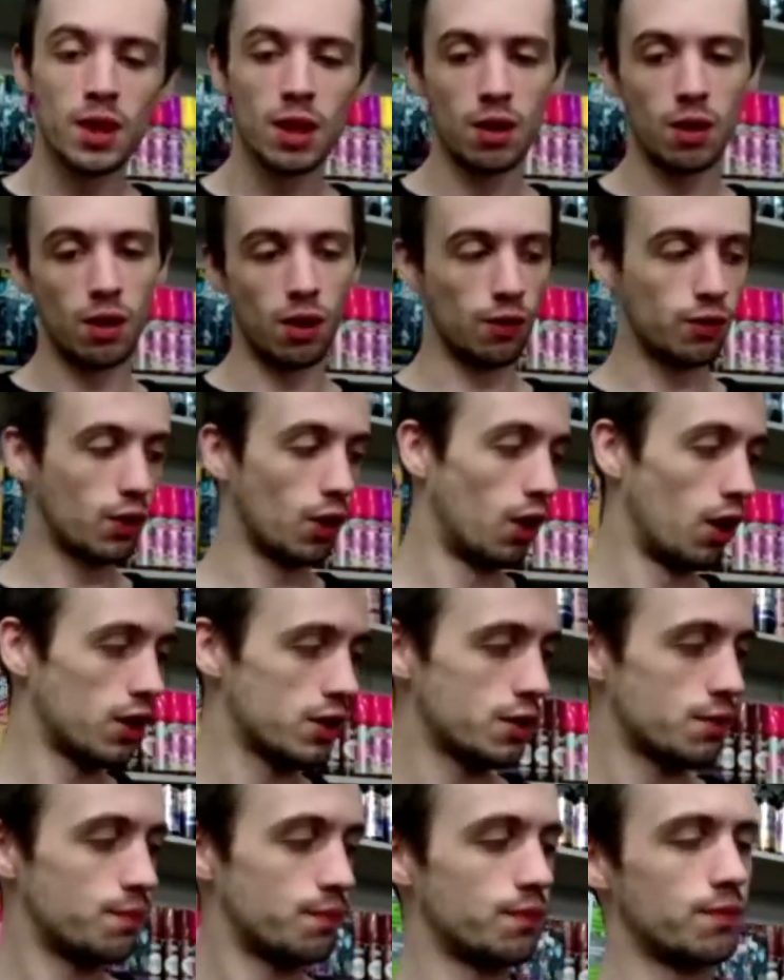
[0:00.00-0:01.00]
Of
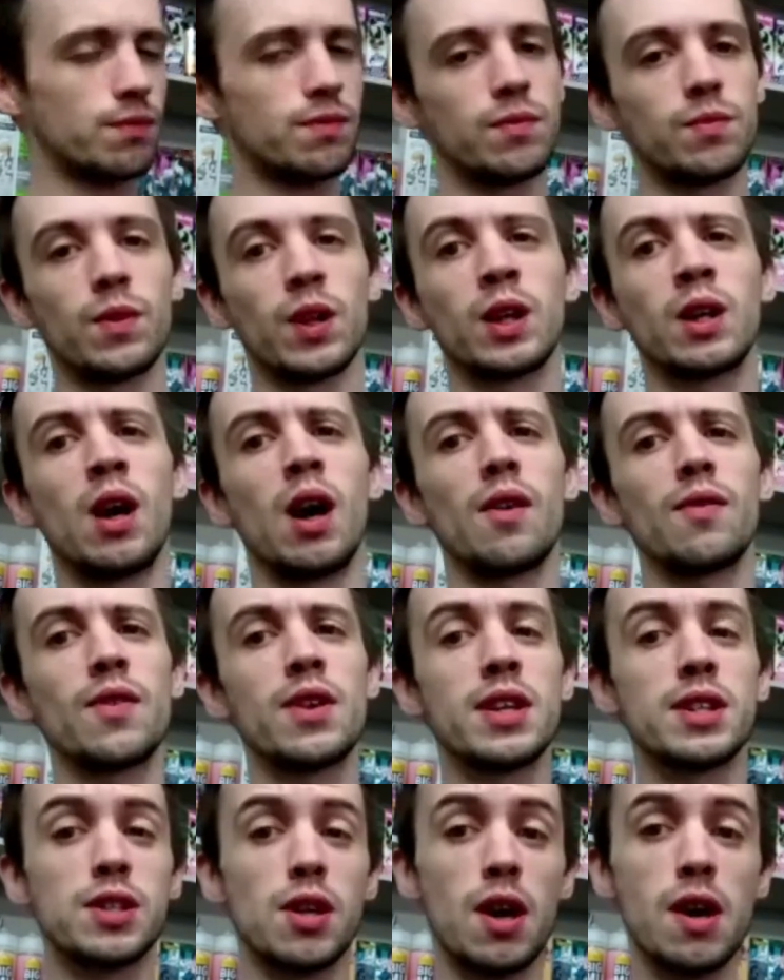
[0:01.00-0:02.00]
course, the coffee
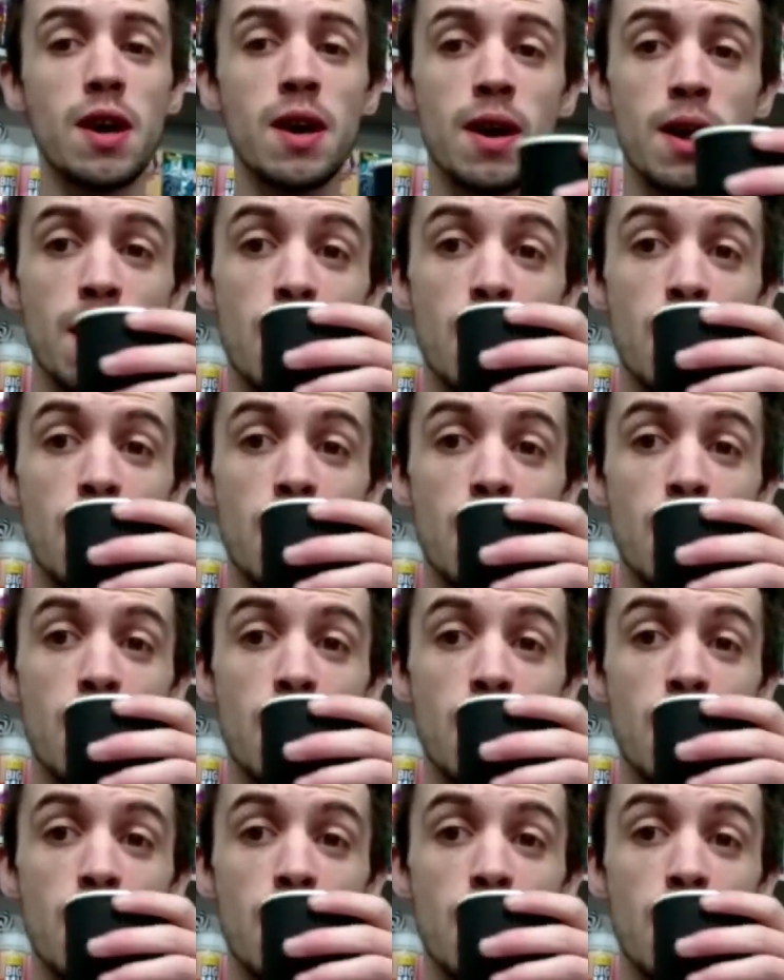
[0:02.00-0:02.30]
is on.